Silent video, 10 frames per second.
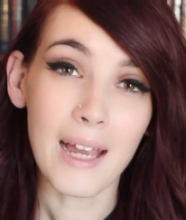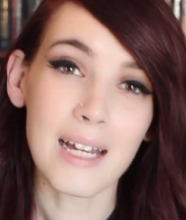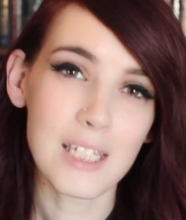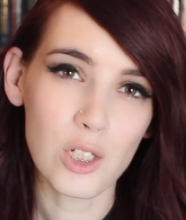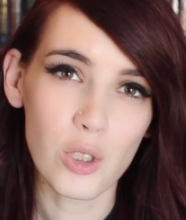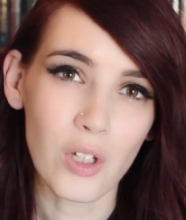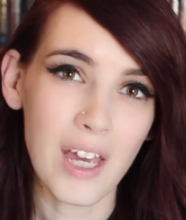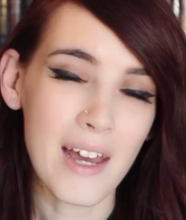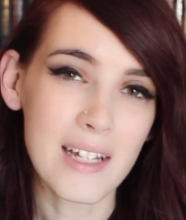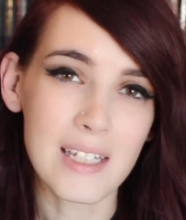Hey guys, it's
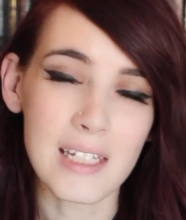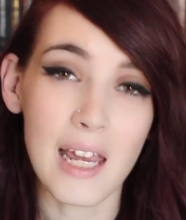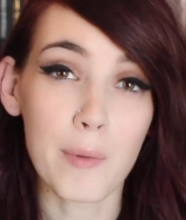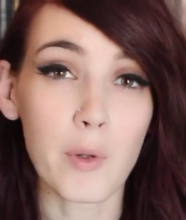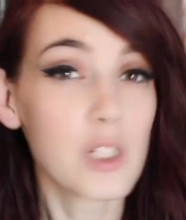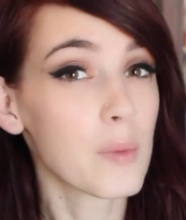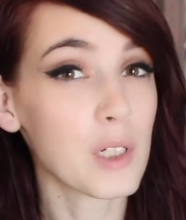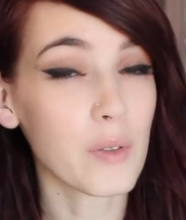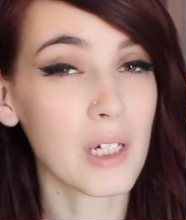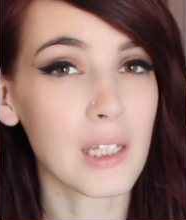Julia, and today I'm going to be
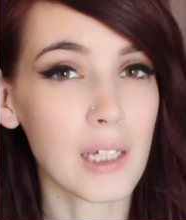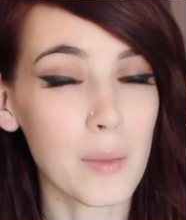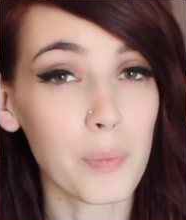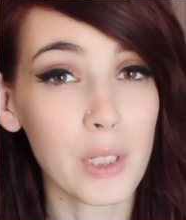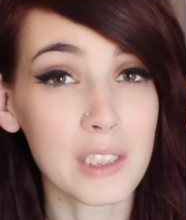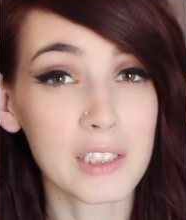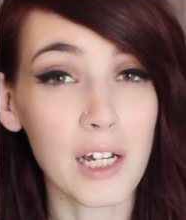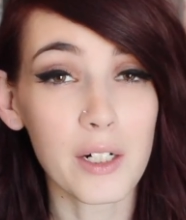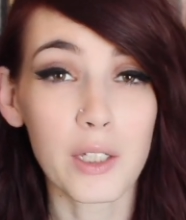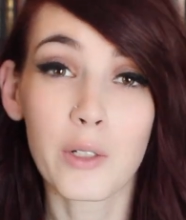doing the Books
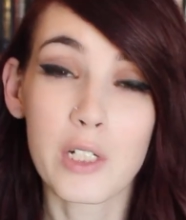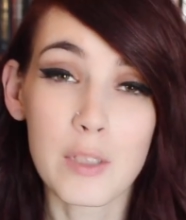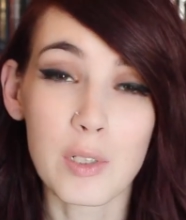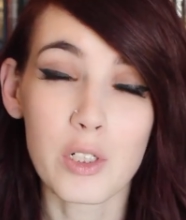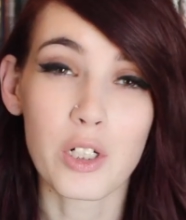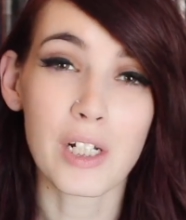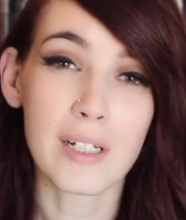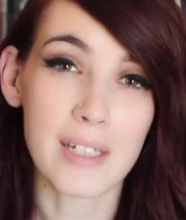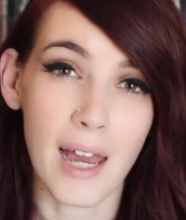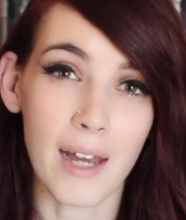Under the Christmas Tree
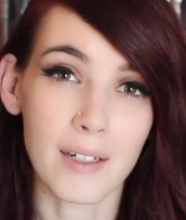tag.